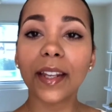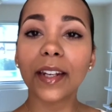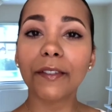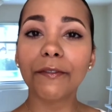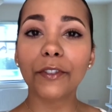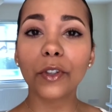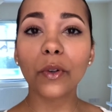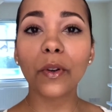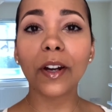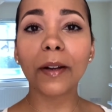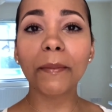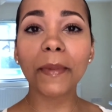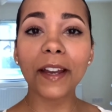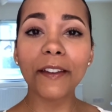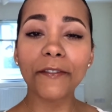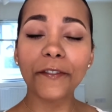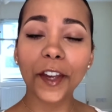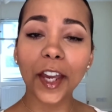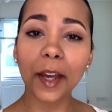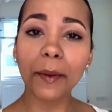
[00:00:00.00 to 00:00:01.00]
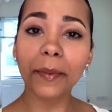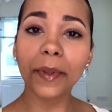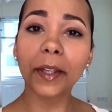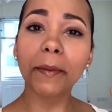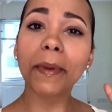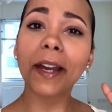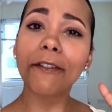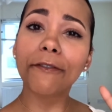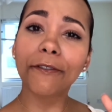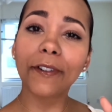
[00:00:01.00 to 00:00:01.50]
And if you are my family,
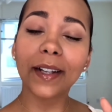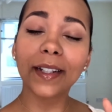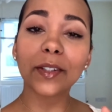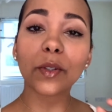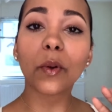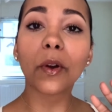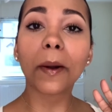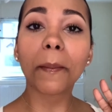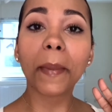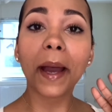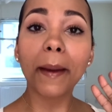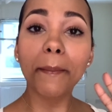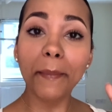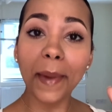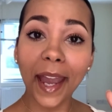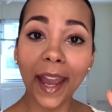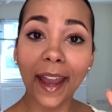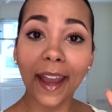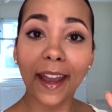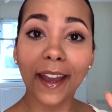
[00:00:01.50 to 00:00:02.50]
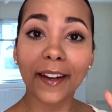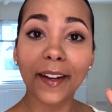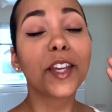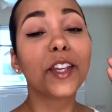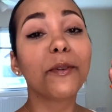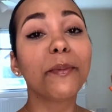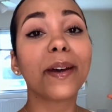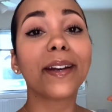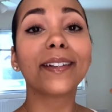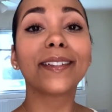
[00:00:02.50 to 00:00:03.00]
my friends, or my man,
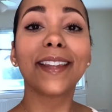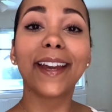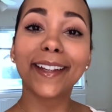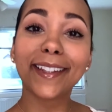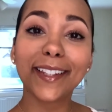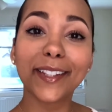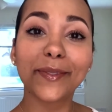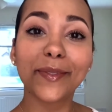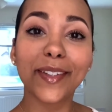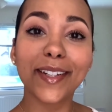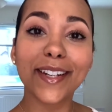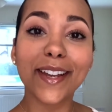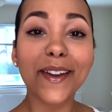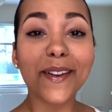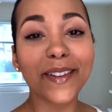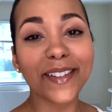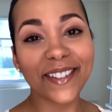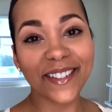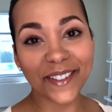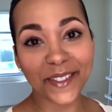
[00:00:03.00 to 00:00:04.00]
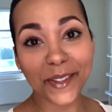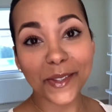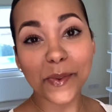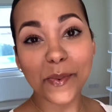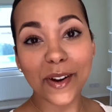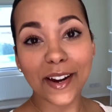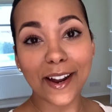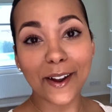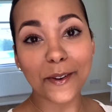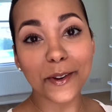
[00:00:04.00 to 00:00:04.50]
you better like this video and do this
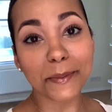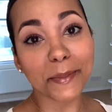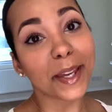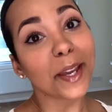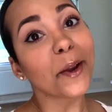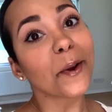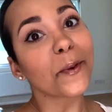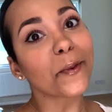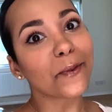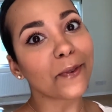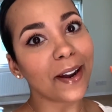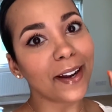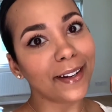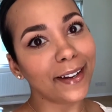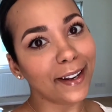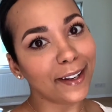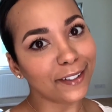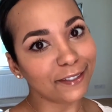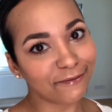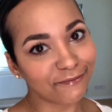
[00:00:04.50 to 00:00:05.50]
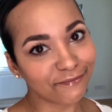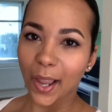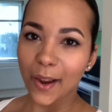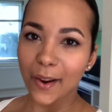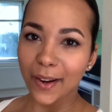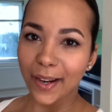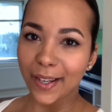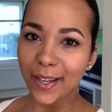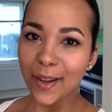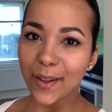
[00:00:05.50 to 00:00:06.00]
workout with me right now. All
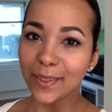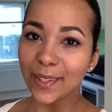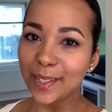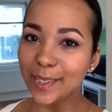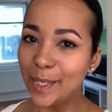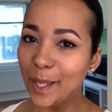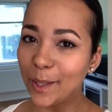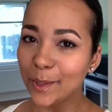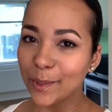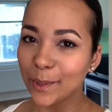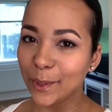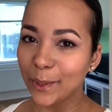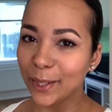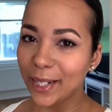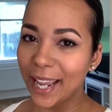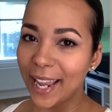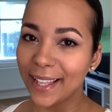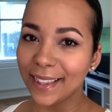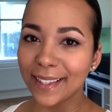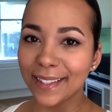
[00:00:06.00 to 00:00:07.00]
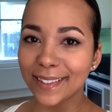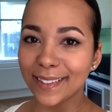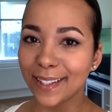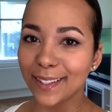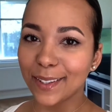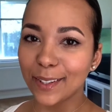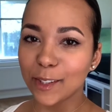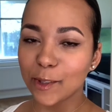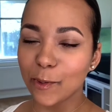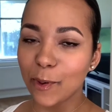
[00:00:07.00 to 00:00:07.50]
right, y'all, let's hustle today. Let's
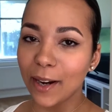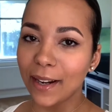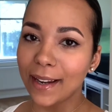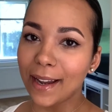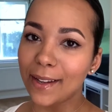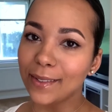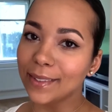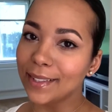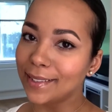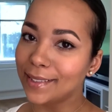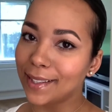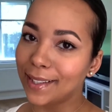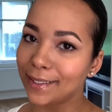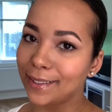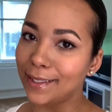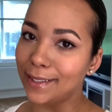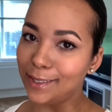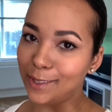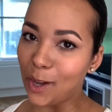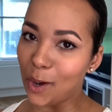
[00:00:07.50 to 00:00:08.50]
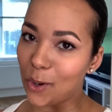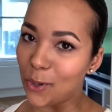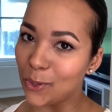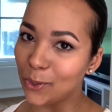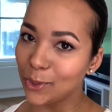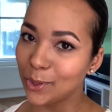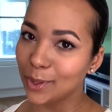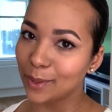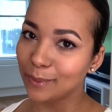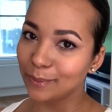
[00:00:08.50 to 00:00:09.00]
get this workout and let's get these goals.